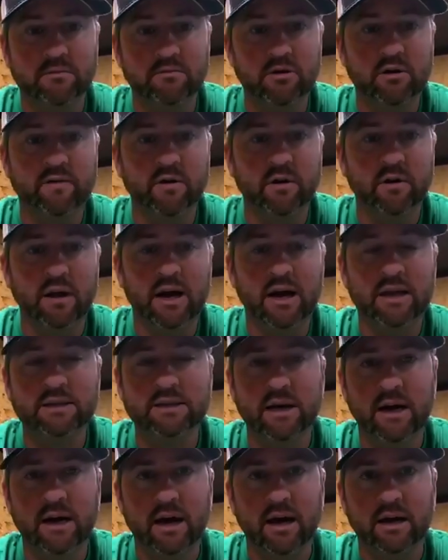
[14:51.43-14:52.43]
to move your line
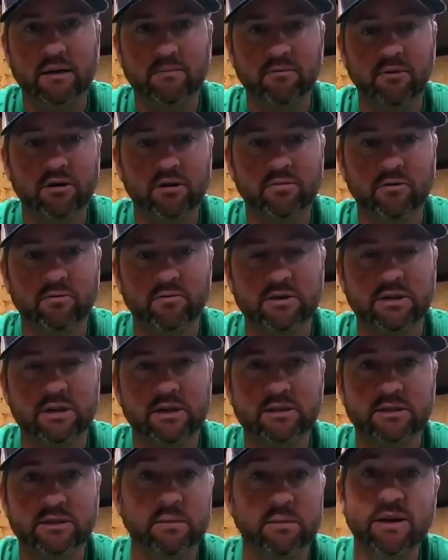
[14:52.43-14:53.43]
tie in multiple
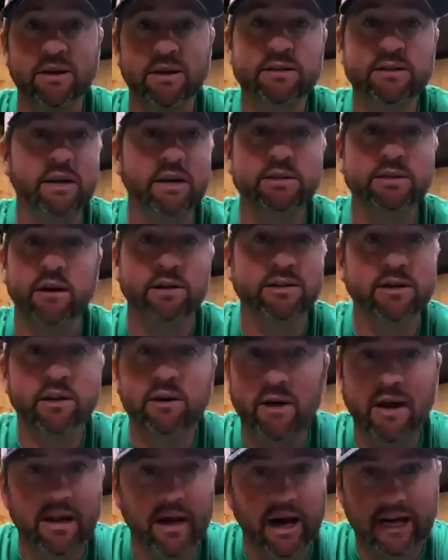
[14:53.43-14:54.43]
positions. I mean, it's it's it's a
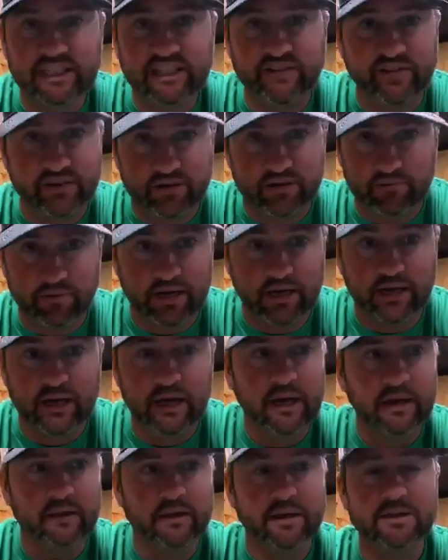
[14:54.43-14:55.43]
great ice fishing bait.
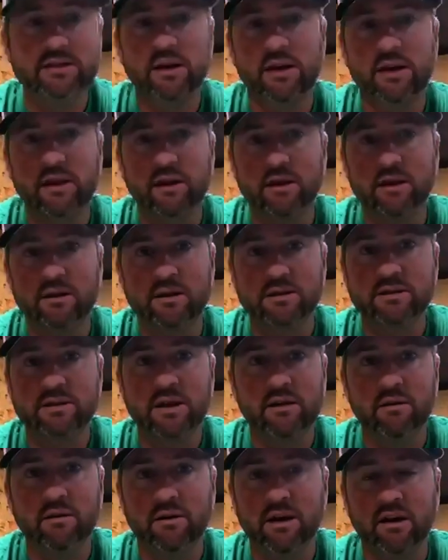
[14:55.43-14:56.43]
This thing this
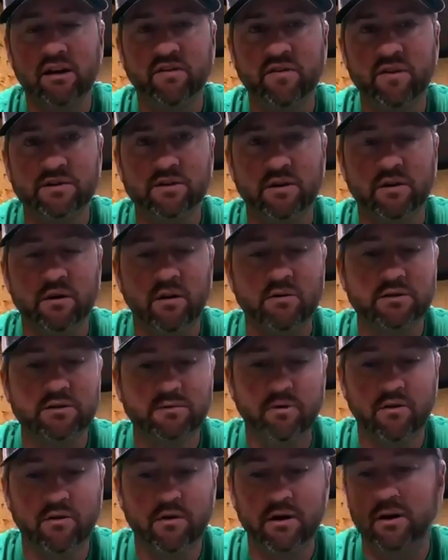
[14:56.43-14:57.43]
thing will catch fish across
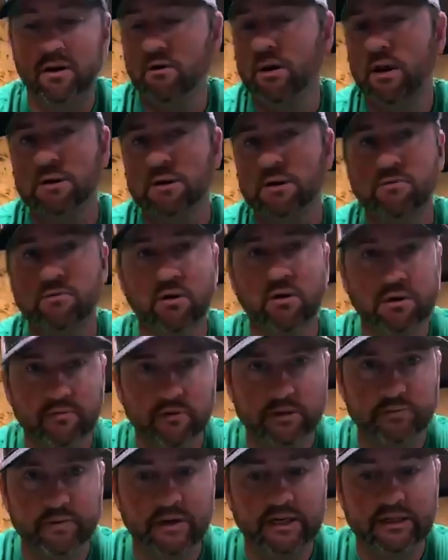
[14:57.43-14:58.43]
the board, and it'll catch
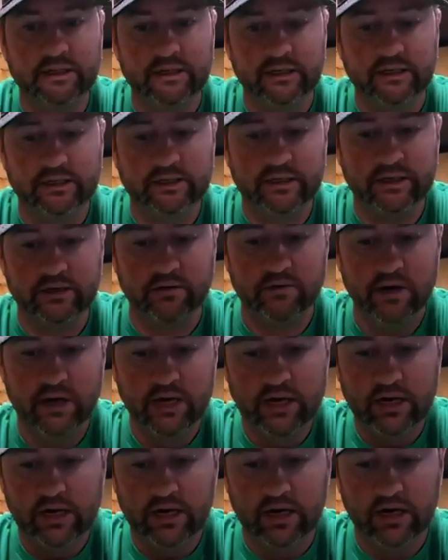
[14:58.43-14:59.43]
multiple species too.
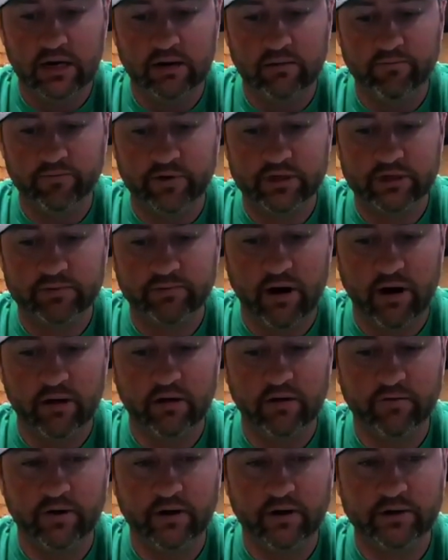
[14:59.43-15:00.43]
Um, the
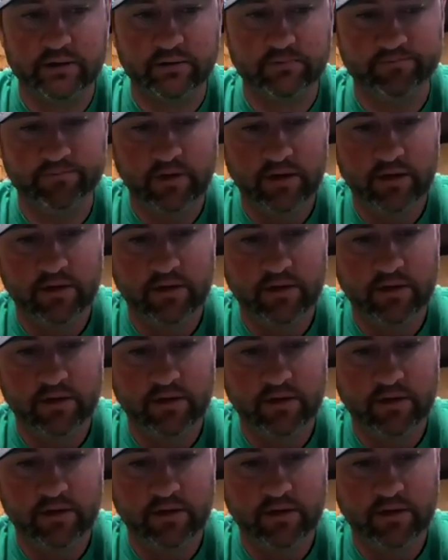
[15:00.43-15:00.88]
smaller version,